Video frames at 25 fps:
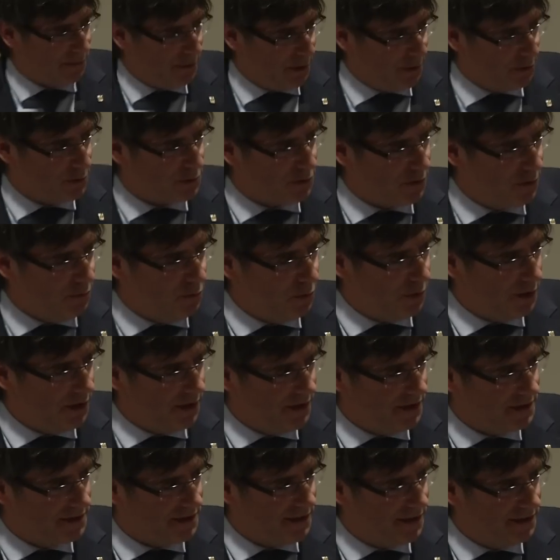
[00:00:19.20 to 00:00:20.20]
amigos
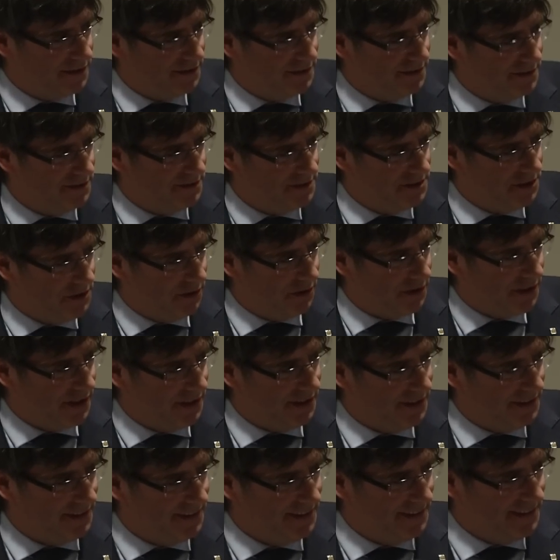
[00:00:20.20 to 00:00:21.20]
comunes en
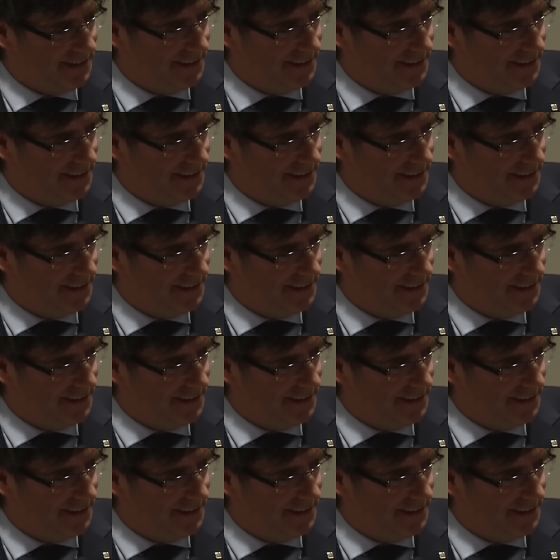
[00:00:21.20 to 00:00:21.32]
Girona.